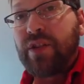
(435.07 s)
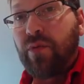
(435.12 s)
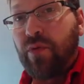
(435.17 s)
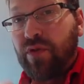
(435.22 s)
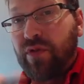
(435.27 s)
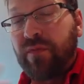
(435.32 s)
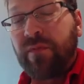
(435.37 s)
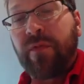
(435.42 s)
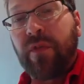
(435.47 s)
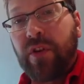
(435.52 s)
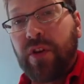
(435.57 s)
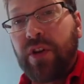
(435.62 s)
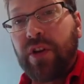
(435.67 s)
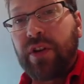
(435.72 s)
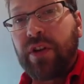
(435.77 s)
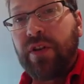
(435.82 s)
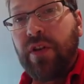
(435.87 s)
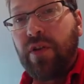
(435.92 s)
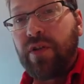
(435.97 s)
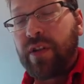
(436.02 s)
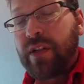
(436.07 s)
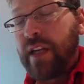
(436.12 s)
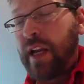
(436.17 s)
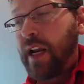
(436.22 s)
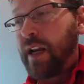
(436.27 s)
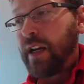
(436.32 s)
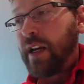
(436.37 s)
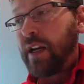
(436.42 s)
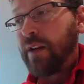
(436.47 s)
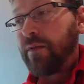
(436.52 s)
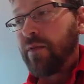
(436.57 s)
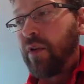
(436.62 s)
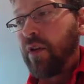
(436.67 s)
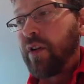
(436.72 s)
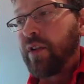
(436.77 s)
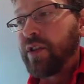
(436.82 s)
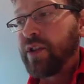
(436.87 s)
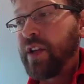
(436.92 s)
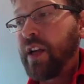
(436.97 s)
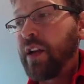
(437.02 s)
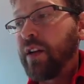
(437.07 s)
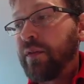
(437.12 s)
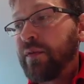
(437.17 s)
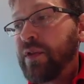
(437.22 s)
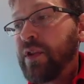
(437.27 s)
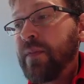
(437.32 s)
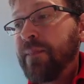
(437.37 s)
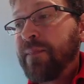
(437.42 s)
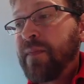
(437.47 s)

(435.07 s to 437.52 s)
or for good note-taking for ourselves,